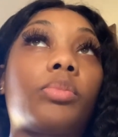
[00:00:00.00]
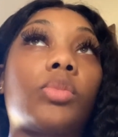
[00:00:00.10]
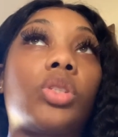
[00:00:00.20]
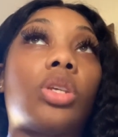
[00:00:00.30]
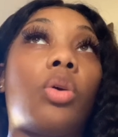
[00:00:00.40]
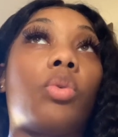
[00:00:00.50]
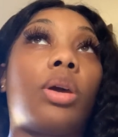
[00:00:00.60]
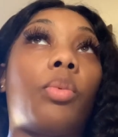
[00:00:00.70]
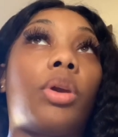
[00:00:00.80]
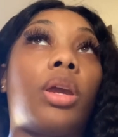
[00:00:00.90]
So when
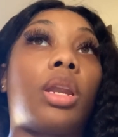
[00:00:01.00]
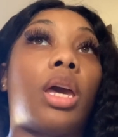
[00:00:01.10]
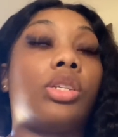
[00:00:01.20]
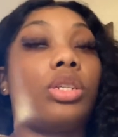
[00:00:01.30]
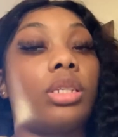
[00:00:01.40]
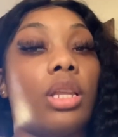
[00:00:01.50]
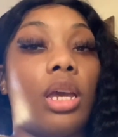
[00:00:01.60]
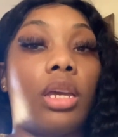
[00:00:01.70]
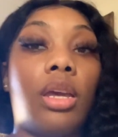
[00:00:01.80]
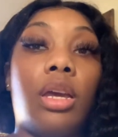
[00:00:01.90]
I'm wearing like just
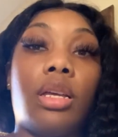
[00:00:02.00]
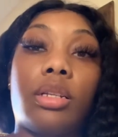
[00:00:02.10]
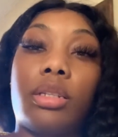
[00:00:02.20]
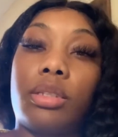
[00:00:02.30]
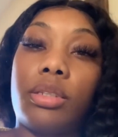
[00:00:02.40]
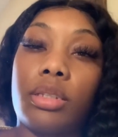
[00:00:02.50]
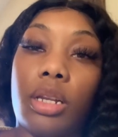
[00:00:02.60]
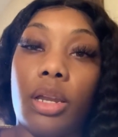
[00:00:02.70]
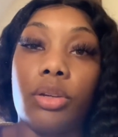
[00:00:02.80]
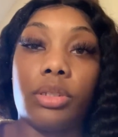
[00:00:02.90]
like
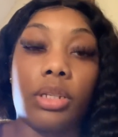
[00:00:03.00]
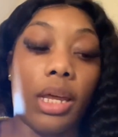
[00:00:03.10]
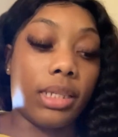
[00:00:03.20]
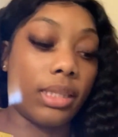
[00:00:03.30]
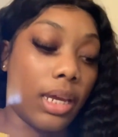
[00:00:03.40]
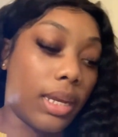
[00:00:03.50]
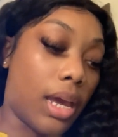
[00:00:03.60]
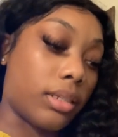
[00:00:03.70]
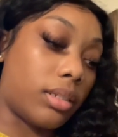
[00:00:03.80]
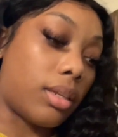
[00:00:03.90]
clothes to like stay in the
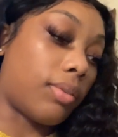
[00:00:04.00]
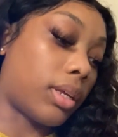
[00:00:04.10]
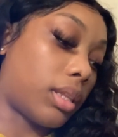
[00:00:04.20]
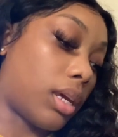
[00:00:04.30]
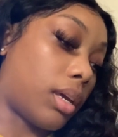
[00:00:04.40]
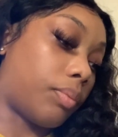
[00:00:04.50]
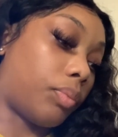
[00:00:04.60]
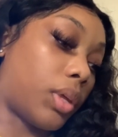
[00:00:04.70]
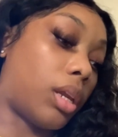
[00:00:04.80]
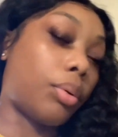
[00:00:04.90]
house and stuff like that.
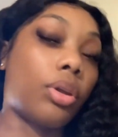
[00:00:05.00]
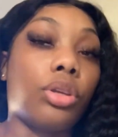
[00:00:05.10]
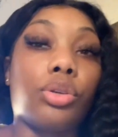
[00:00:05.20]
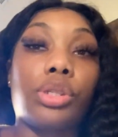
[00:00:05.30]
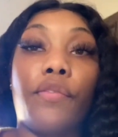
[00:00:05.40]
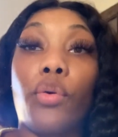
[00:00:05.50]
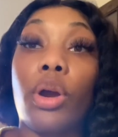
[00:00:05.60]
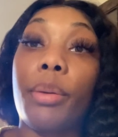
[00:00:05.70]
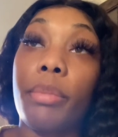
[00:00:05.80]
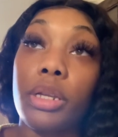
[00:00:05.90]
And I'm going to use it for
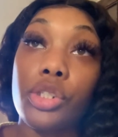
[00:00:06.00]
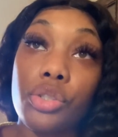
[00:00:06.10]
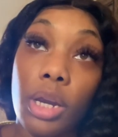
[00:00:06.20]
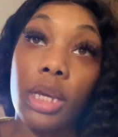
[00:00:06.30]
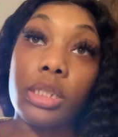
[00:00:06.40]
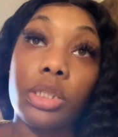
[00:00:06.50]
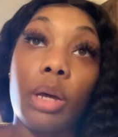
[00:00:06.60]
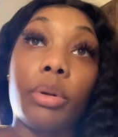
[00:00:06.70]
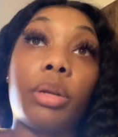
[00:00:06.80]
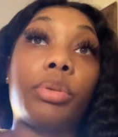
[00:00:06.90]
a month straight. So I'm
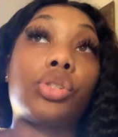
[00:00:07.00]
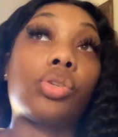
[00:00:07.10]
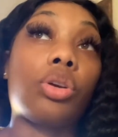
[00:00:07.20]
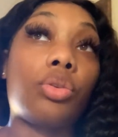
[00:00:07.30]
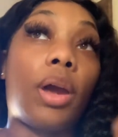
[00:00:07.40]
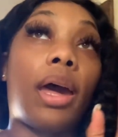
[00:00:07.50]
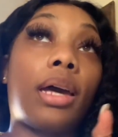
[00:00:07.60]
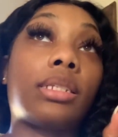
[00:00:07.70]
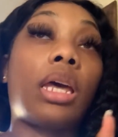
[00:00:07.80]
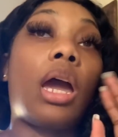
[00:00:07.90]
going to be showing you
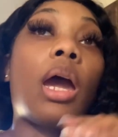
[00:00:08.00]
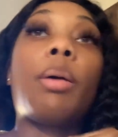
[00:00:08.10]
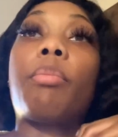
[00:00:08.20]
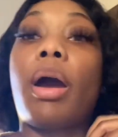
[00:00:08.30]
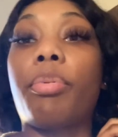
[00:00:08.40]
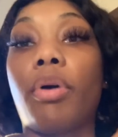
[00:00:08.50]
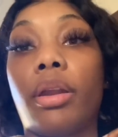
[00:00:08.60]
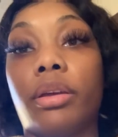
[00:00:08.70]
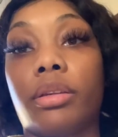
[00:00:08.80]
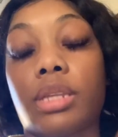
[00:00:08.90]
guys my products.